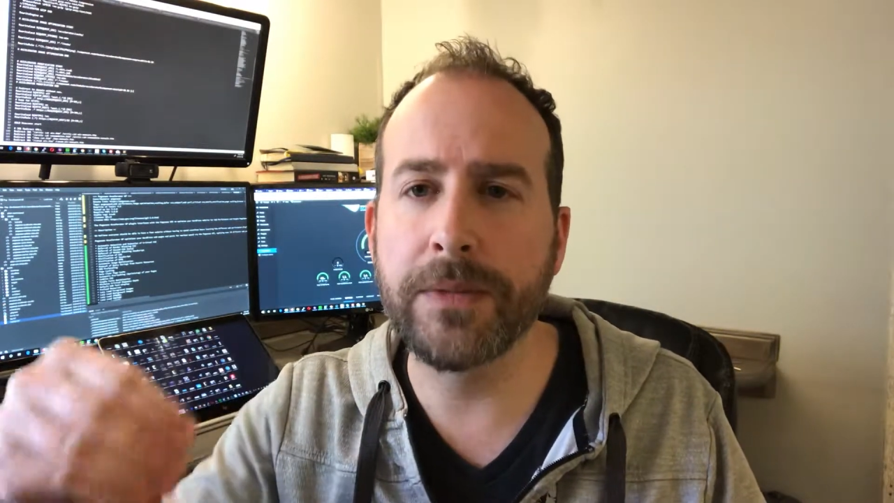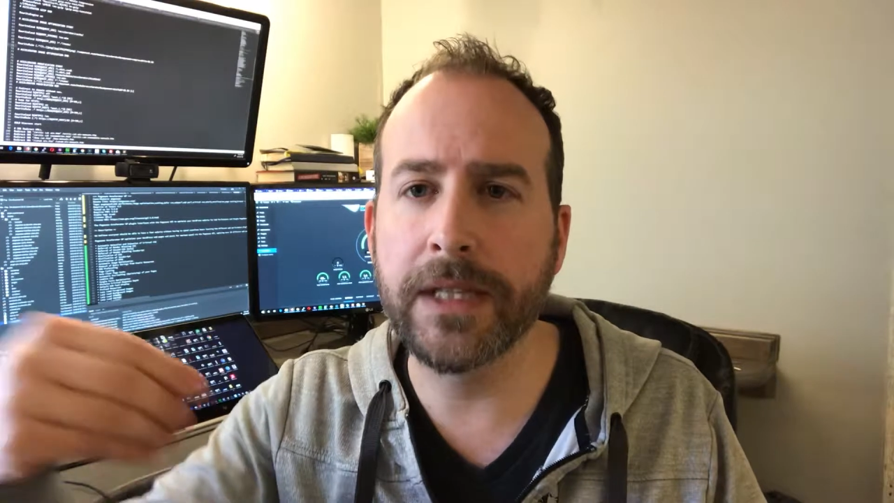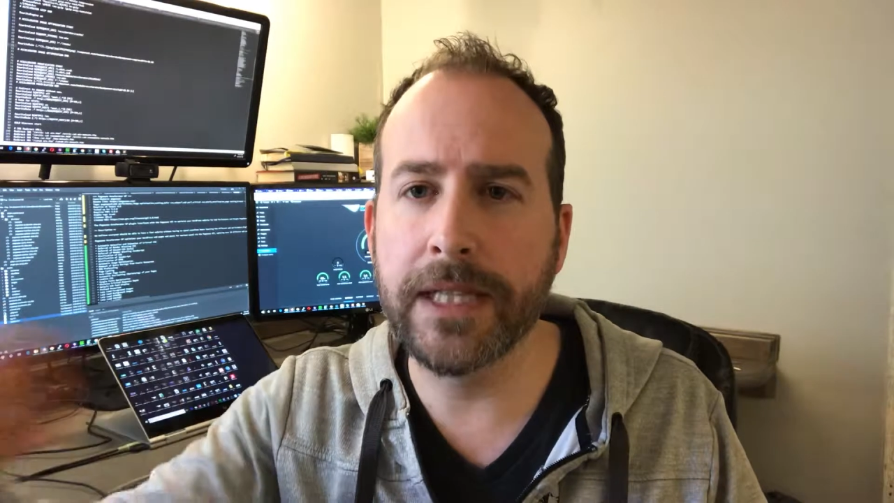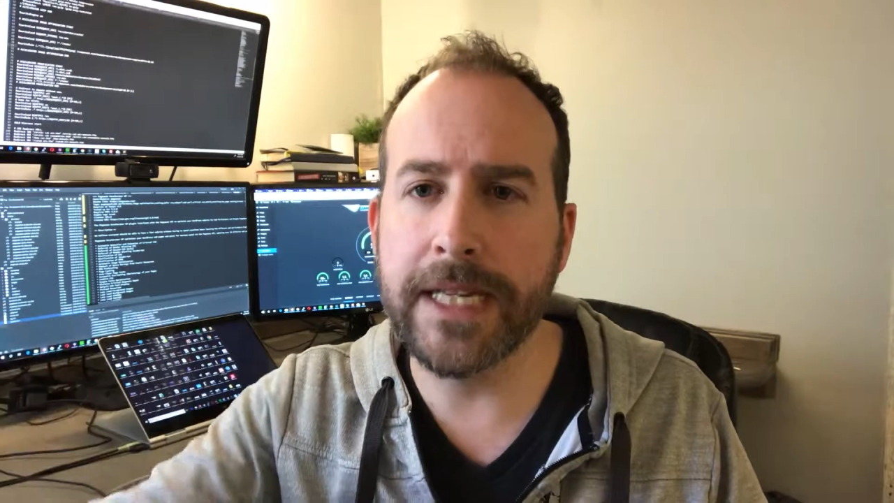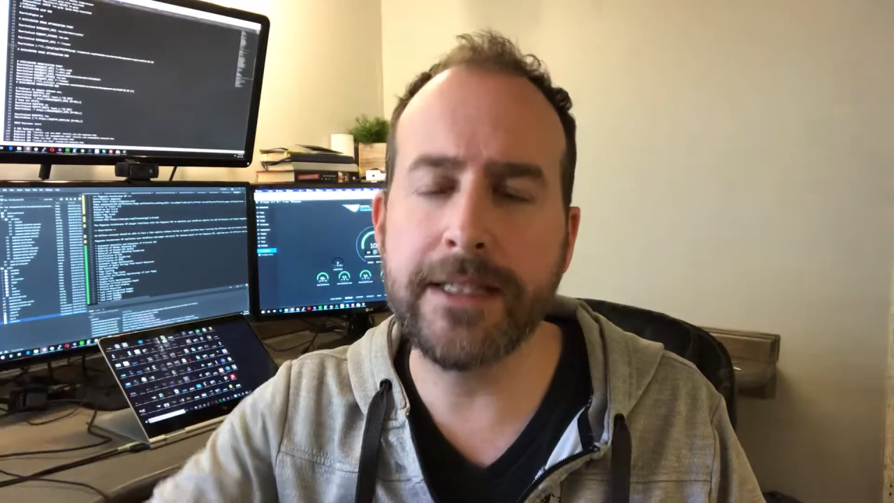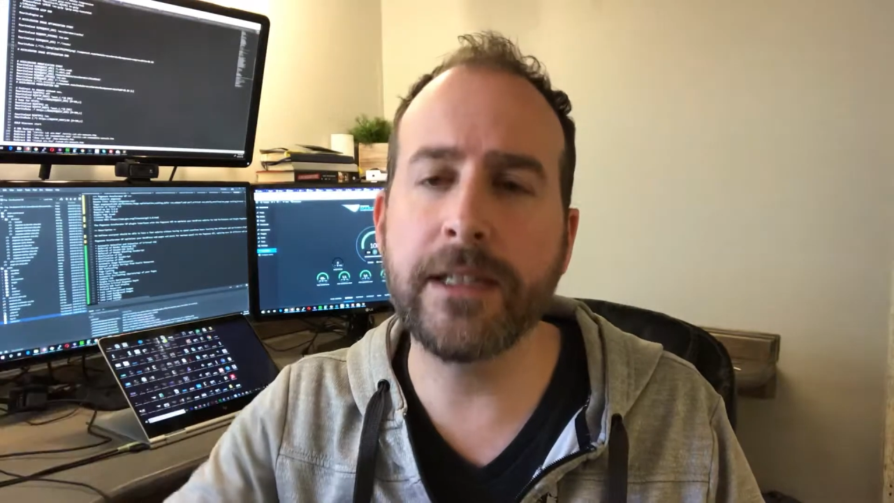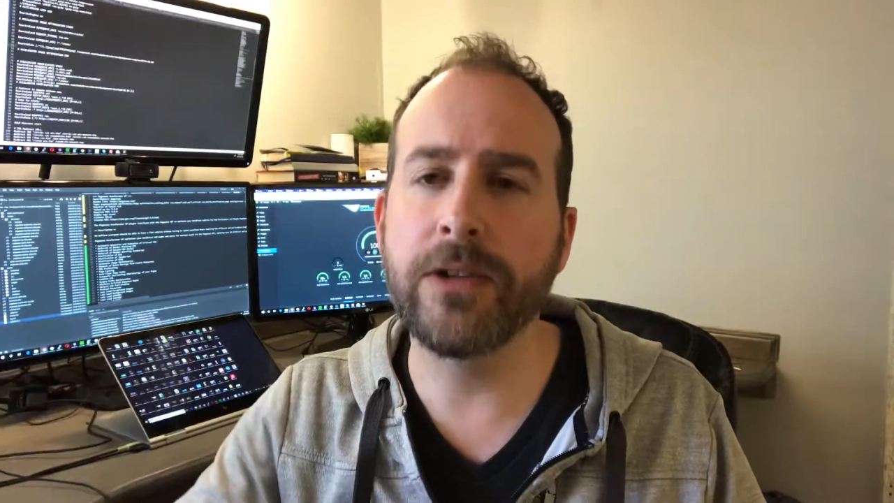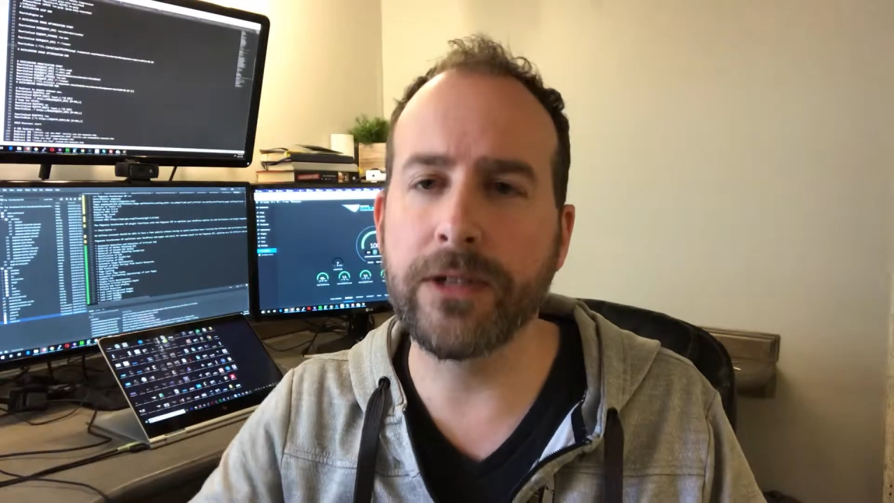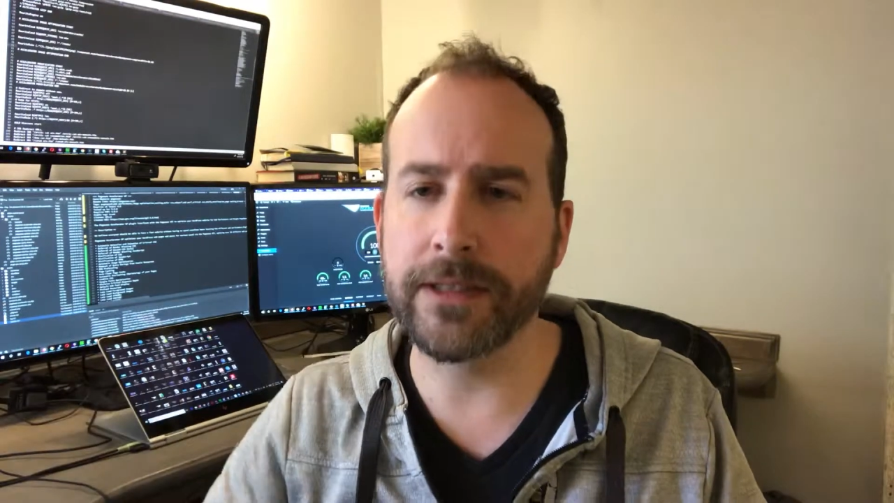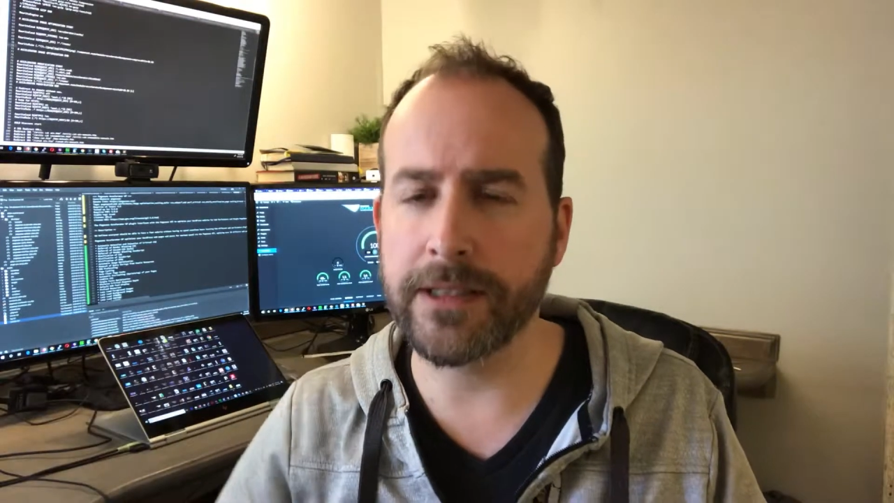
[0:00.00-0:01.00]
the lazy
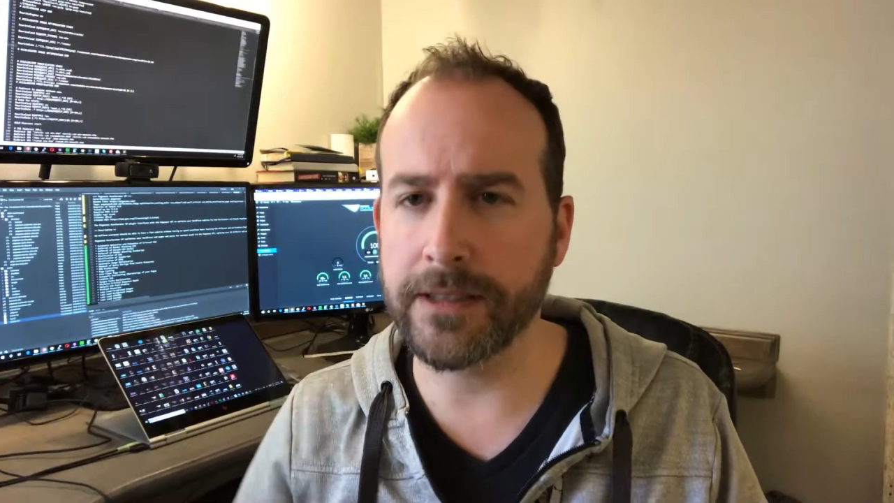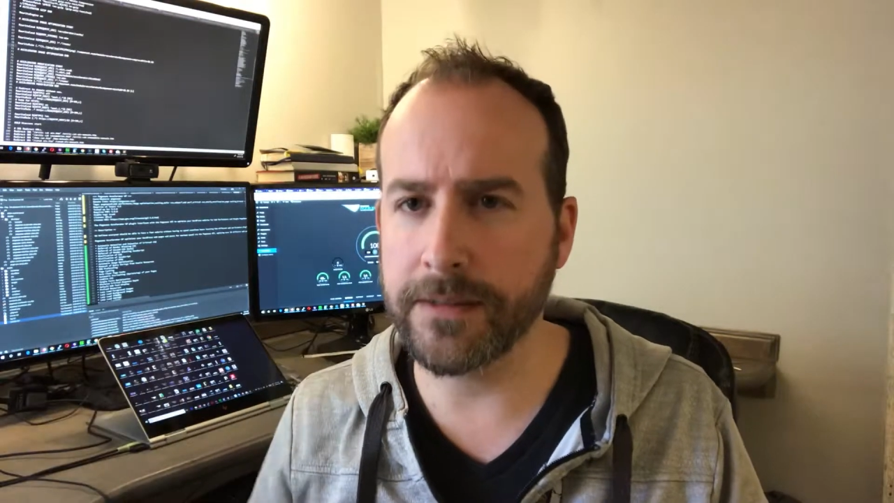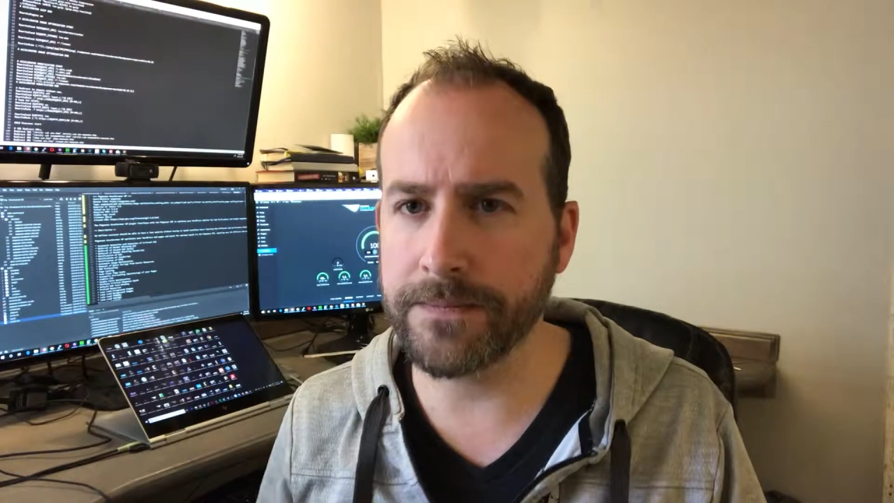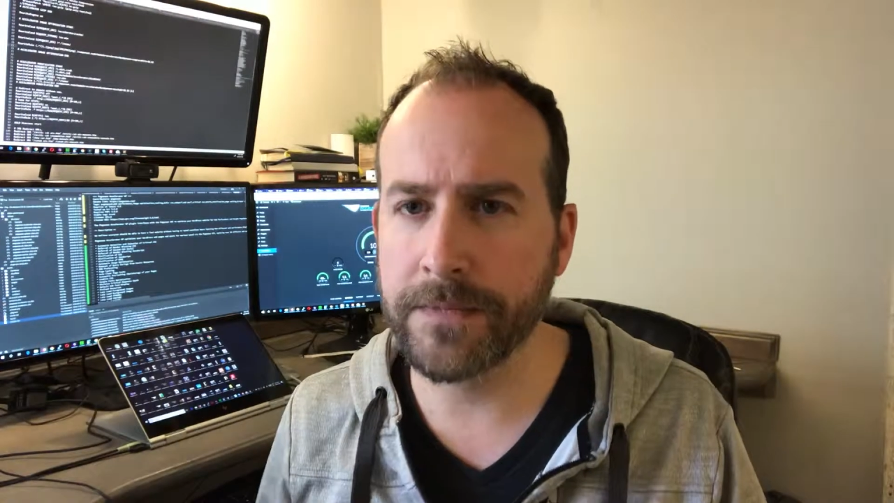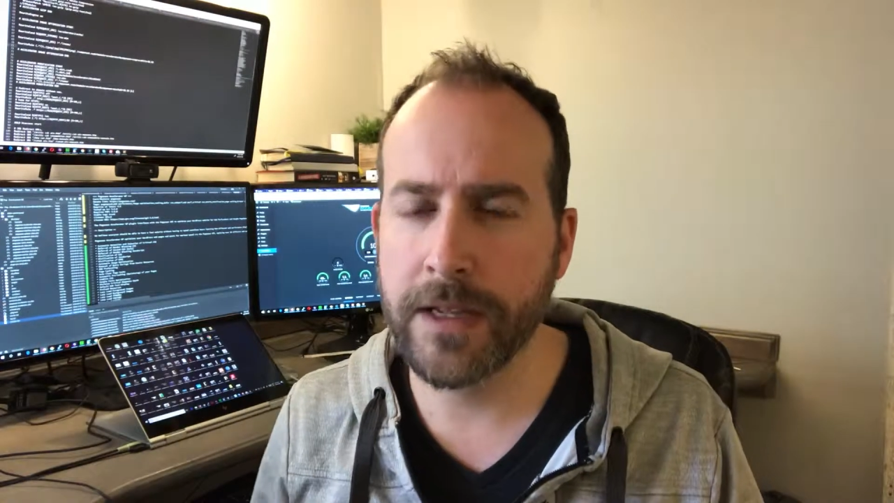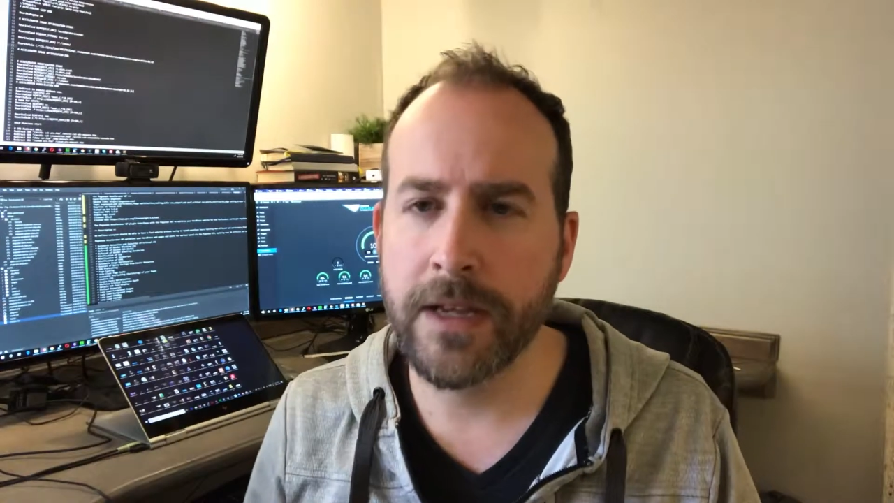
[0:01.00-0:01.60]
loading system.